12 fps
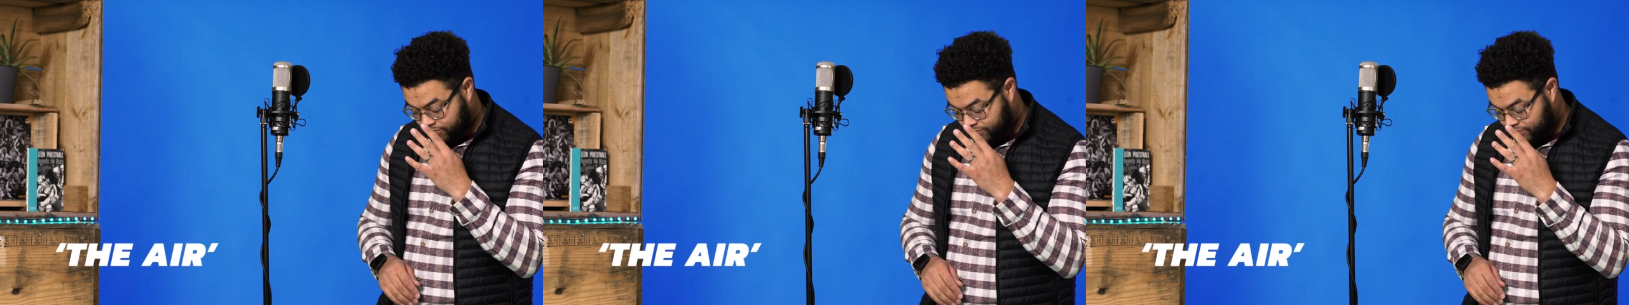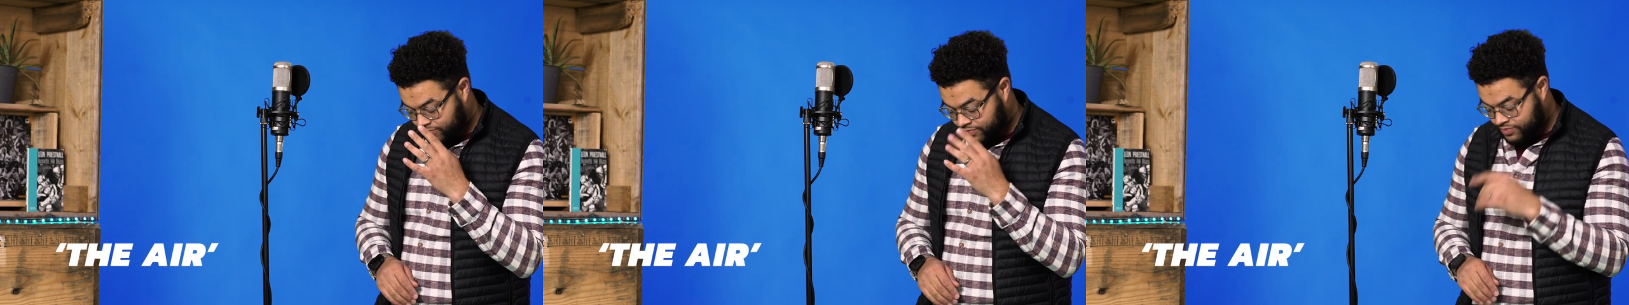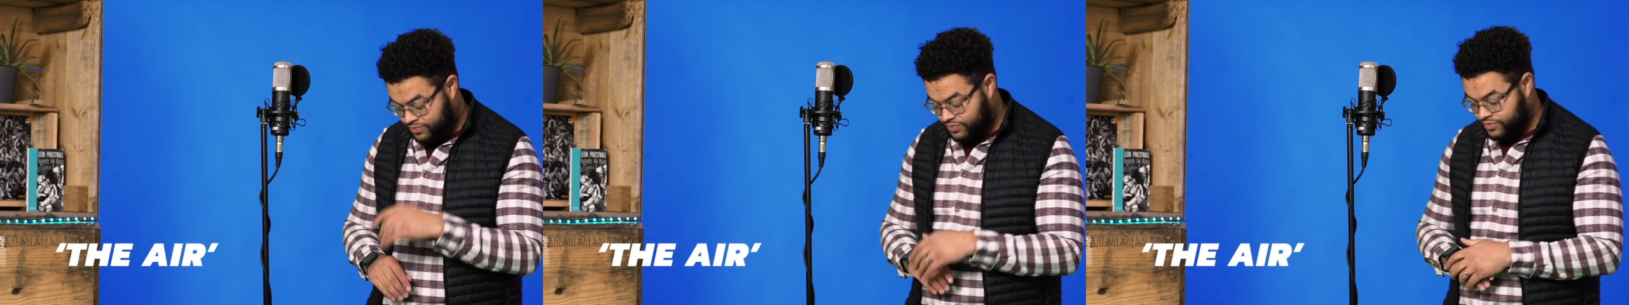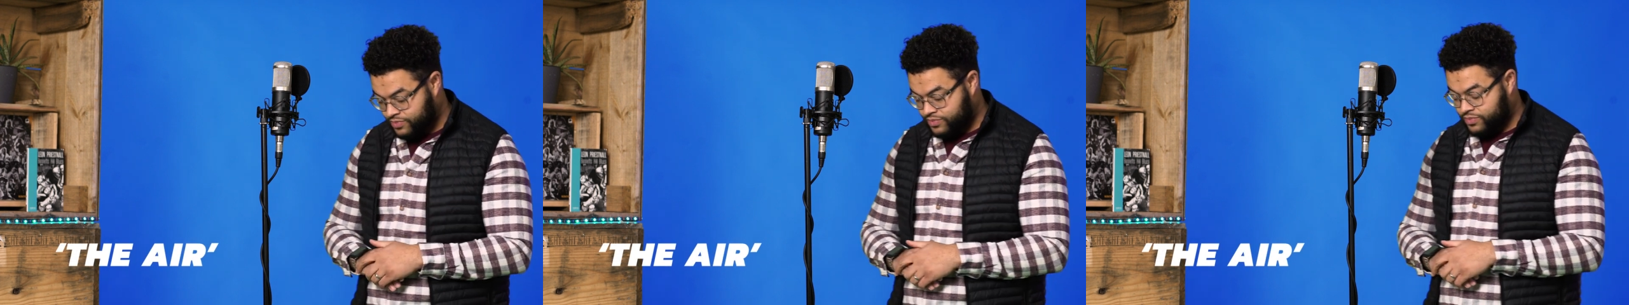
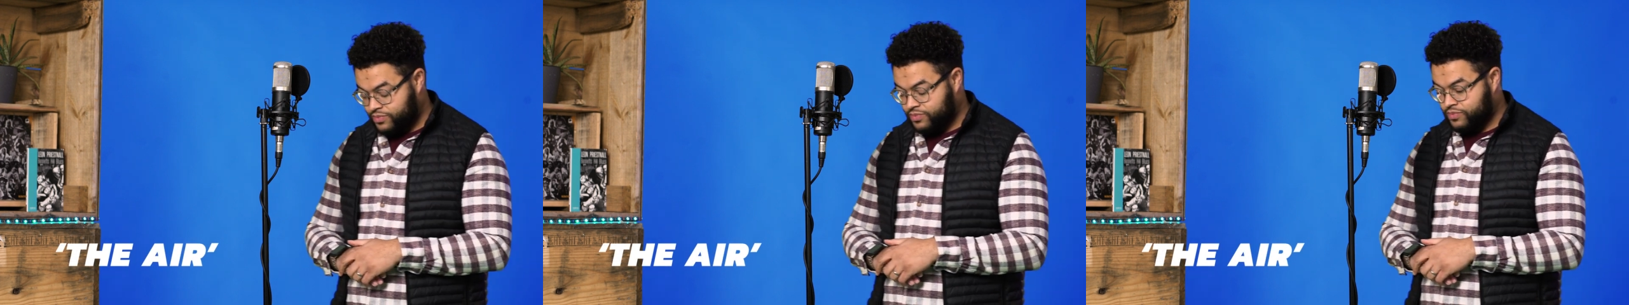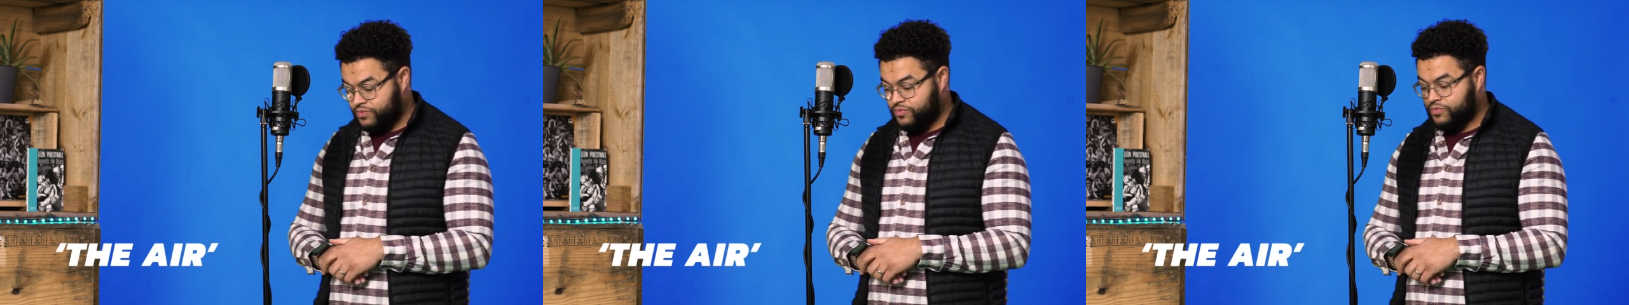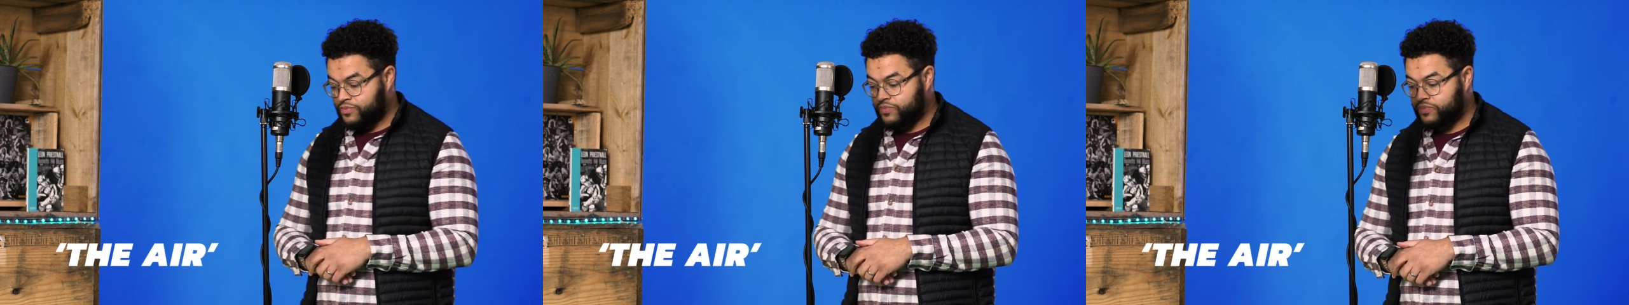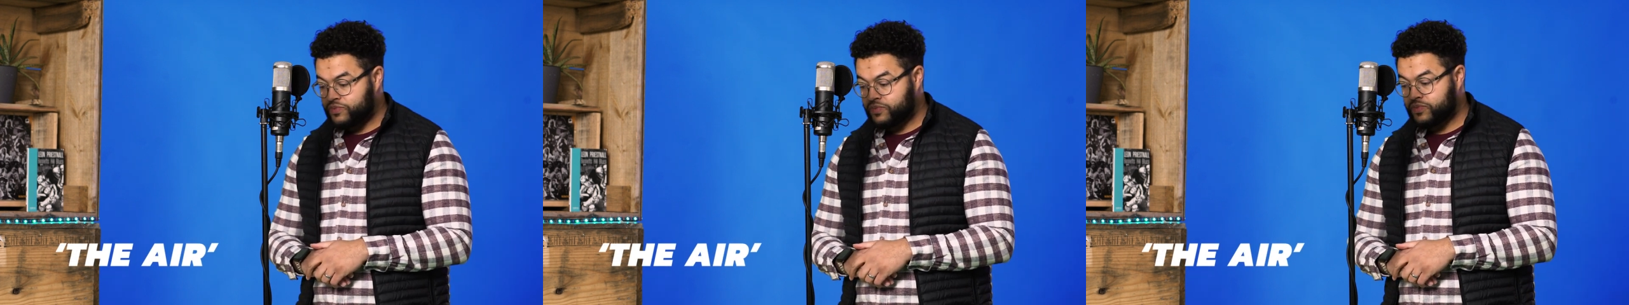
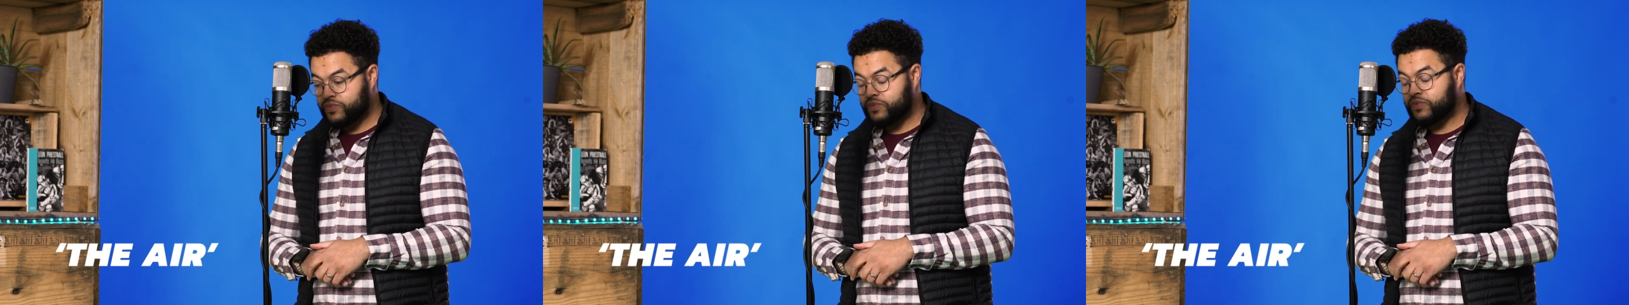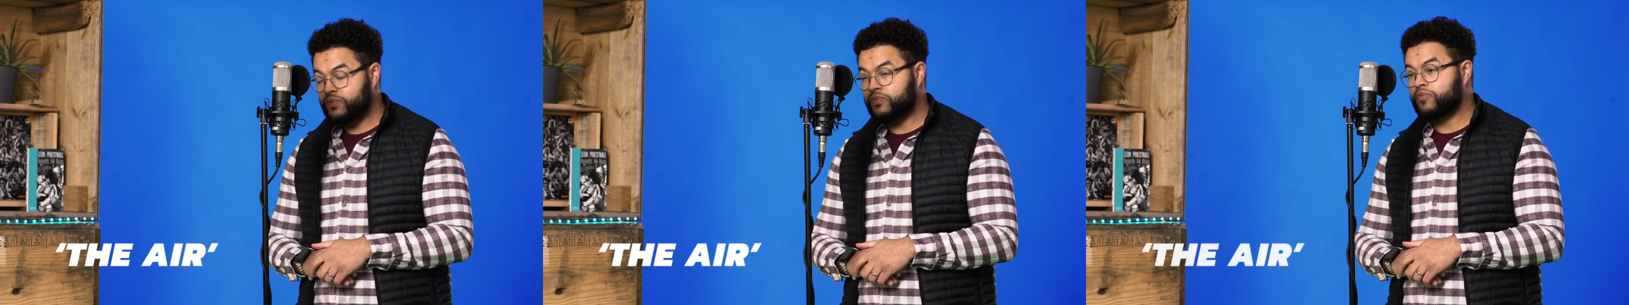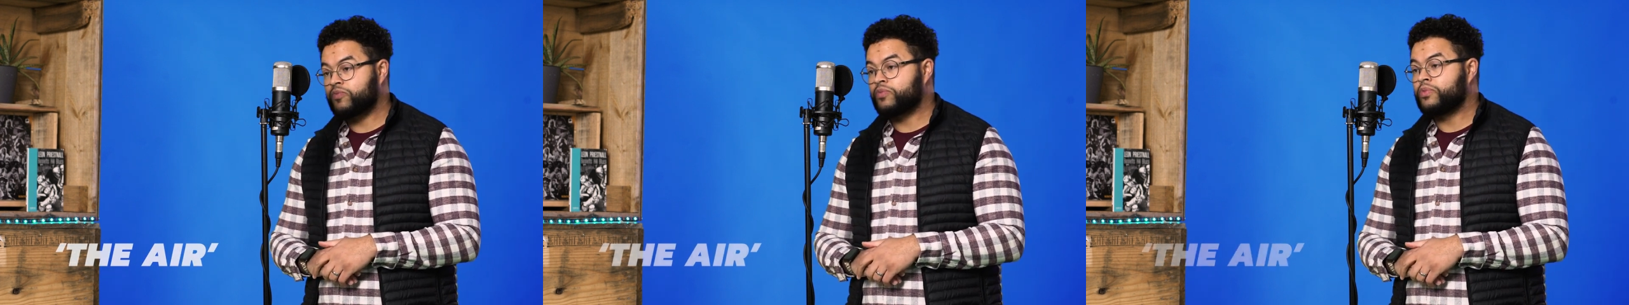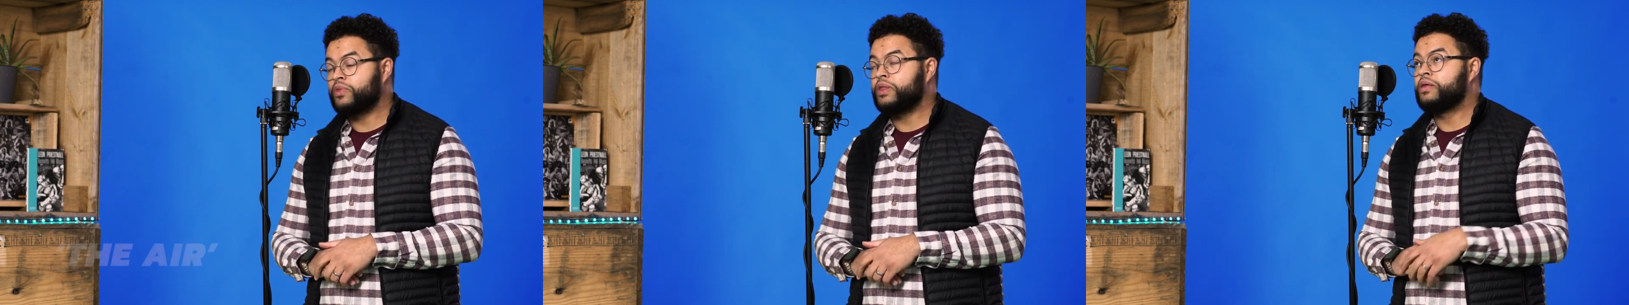
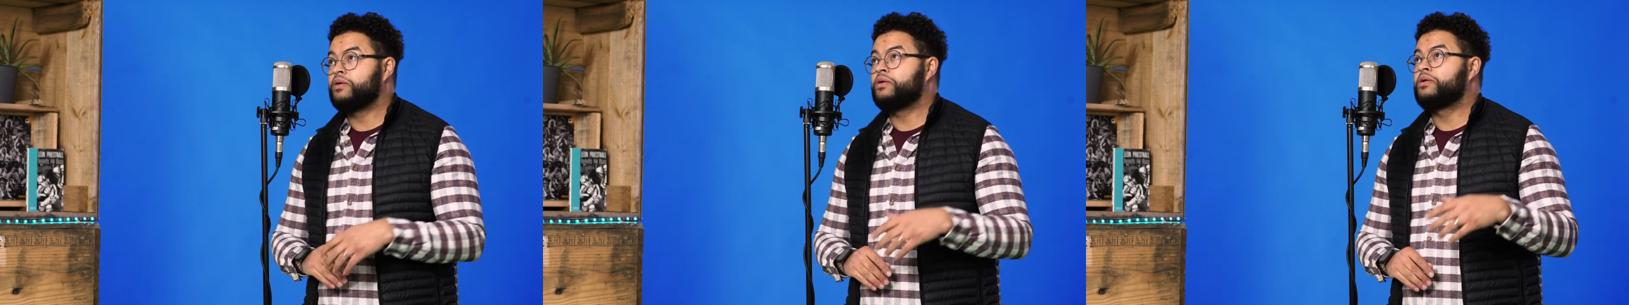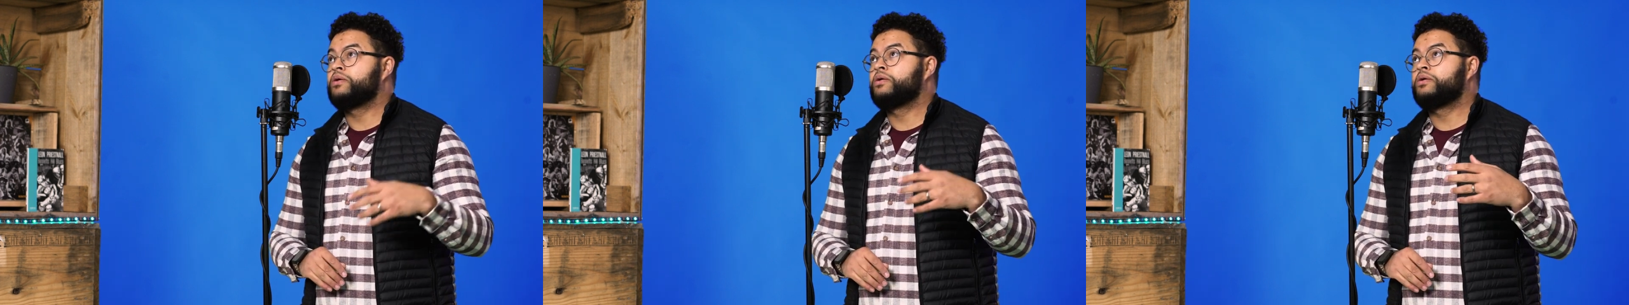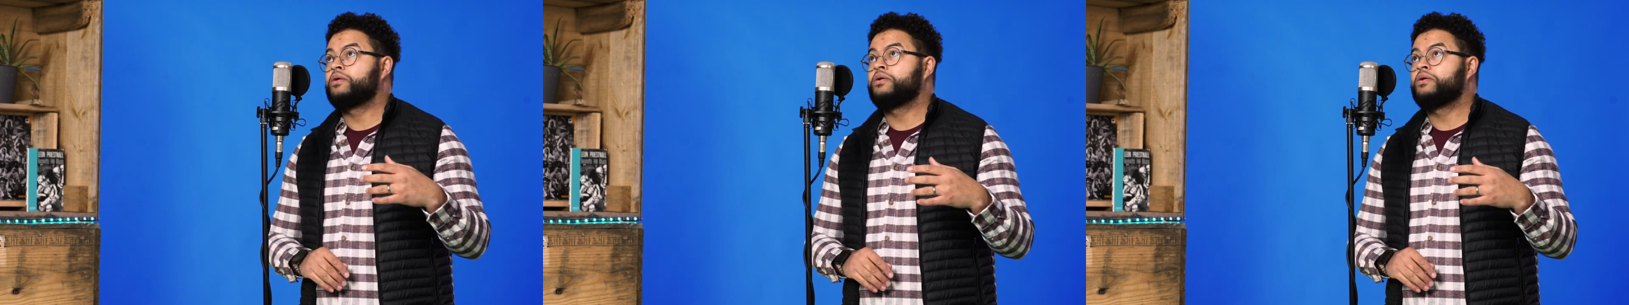(no one is talking)